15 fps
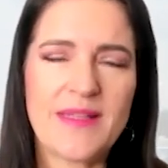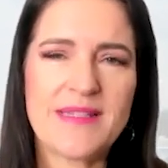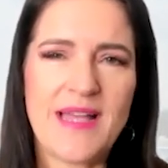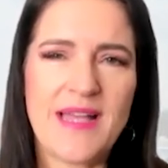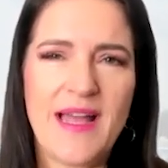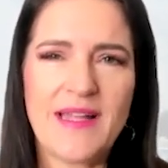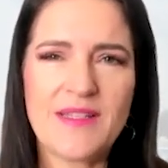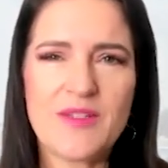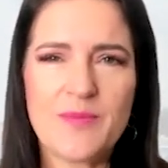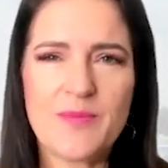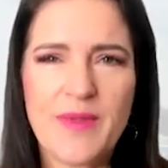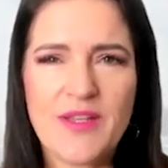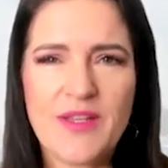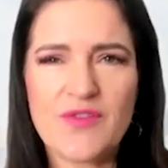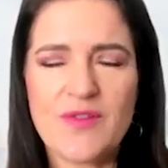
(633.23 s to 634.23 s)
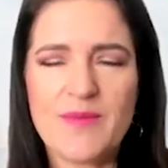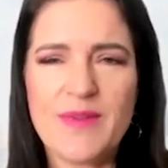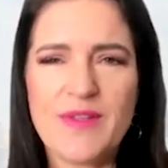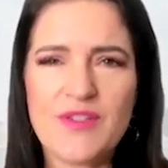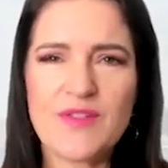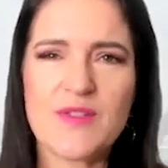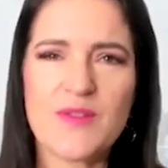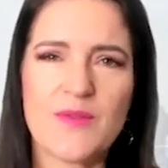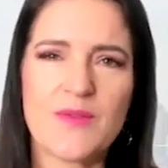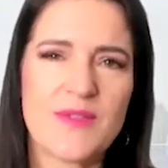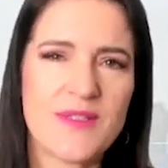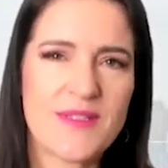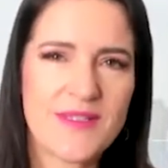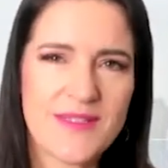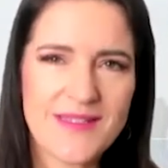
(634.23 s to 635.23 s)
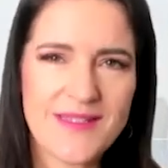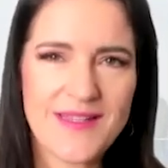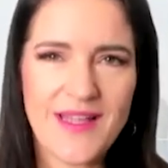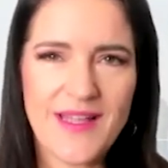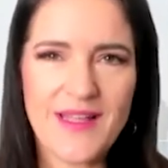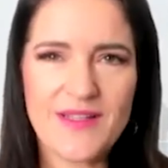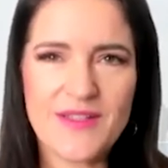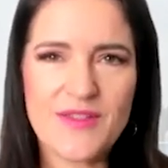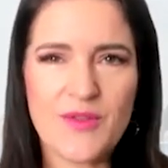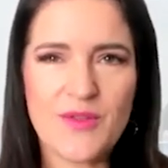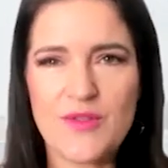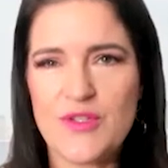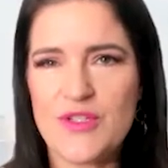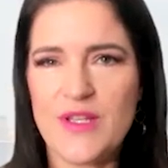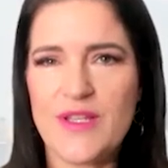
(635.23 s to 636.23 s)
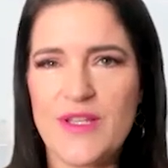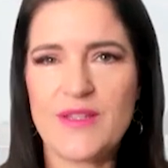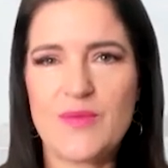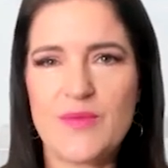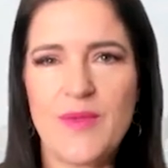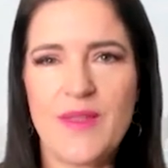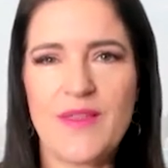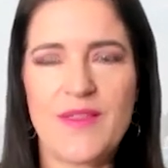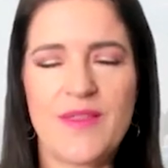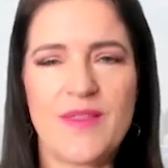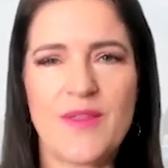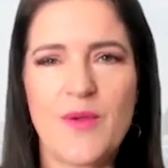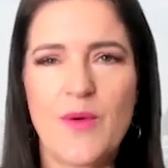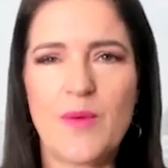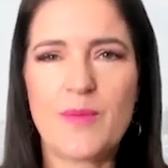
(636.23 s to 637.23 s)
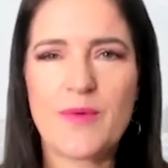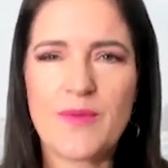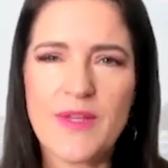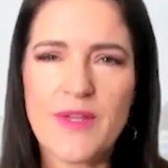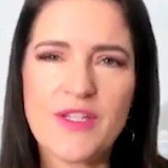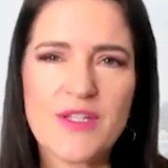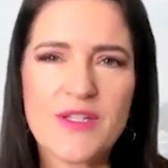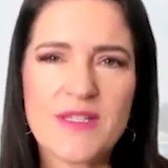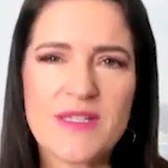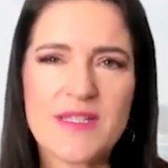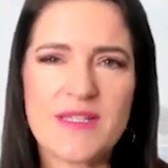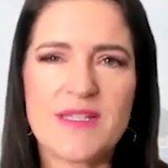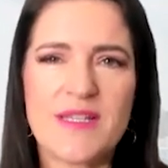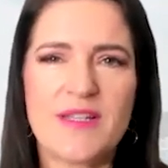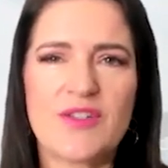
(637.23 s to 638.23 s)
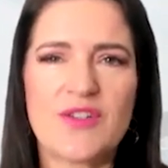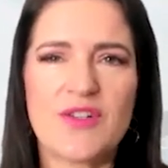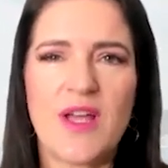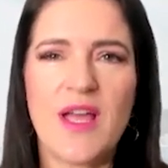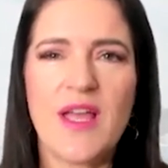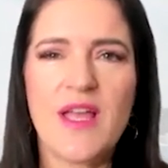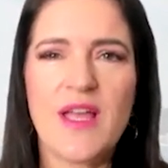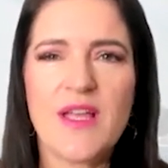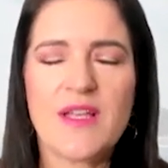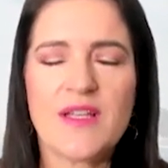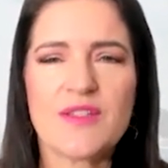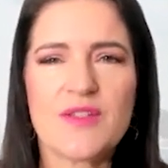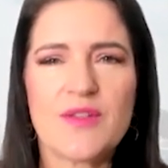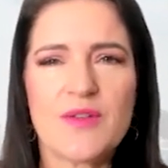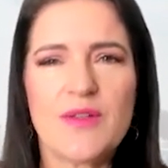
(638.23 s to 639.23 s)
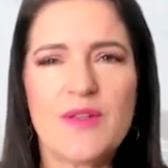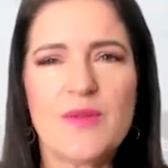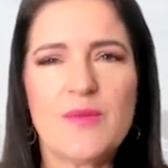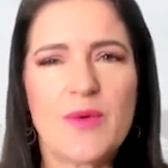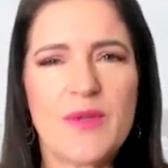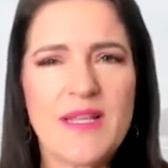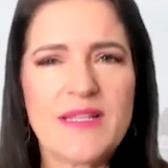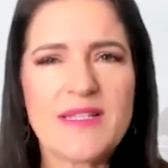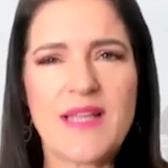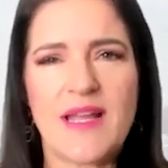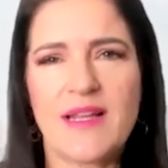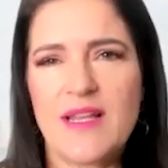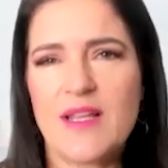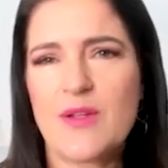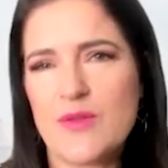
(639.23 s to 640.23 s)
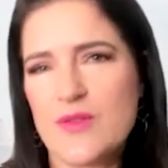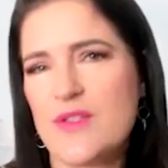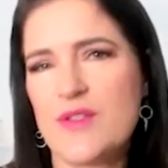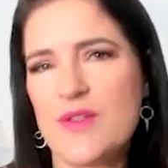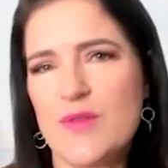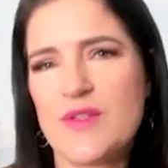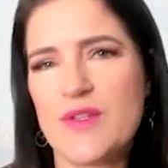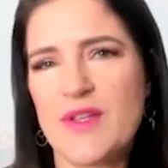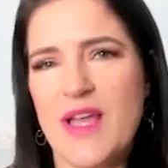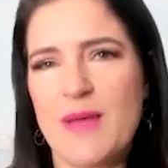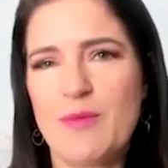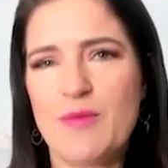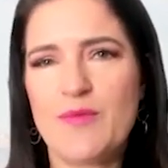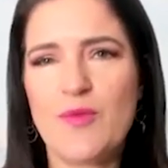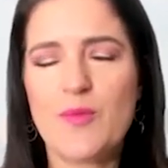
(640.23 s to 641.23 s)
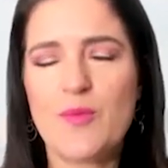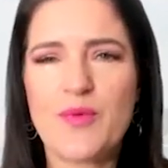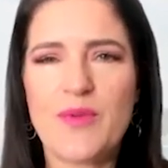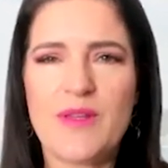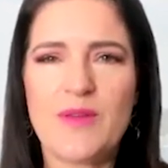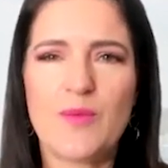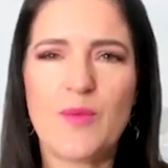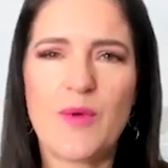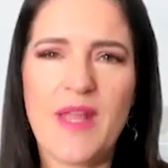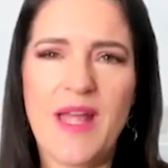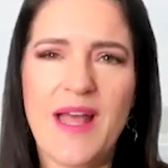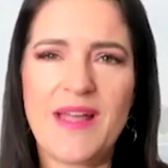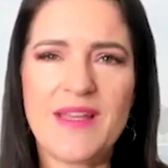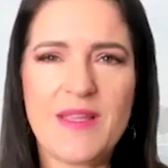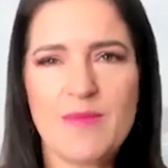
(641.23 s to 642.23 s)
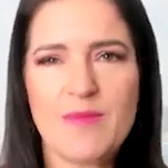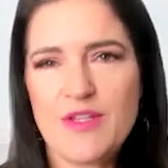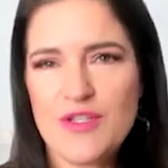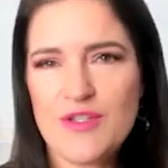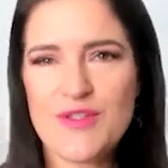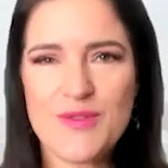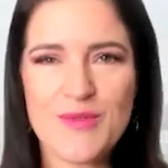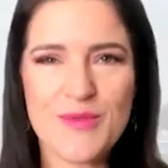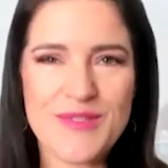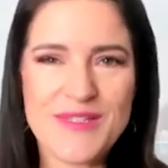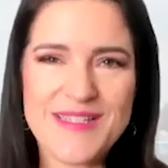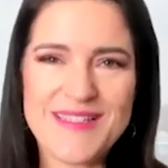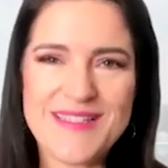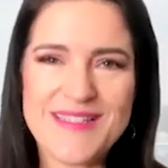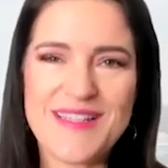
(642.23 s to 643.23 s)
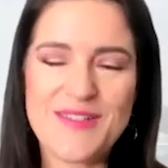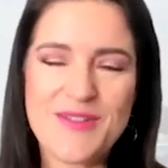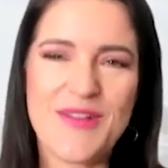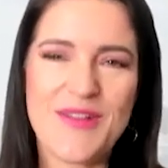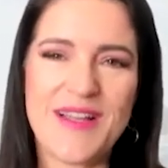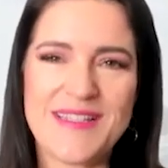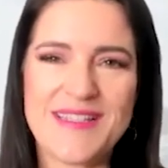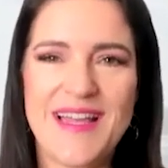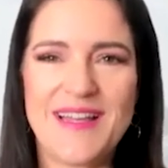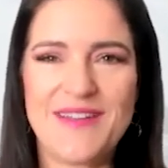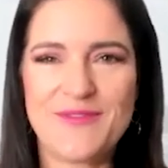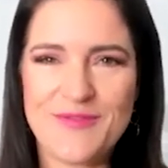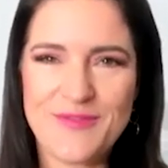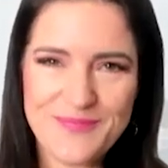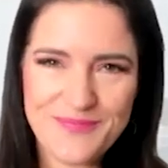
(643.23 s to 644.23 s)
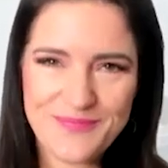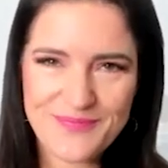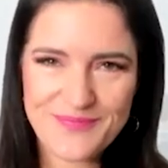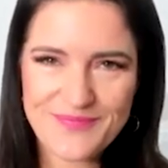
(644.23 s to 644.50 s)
it's hard to picture emission sources that are associated with your operations, etc. So what exactly constitutes your carbon footprint? What are the emission sources that you guys have?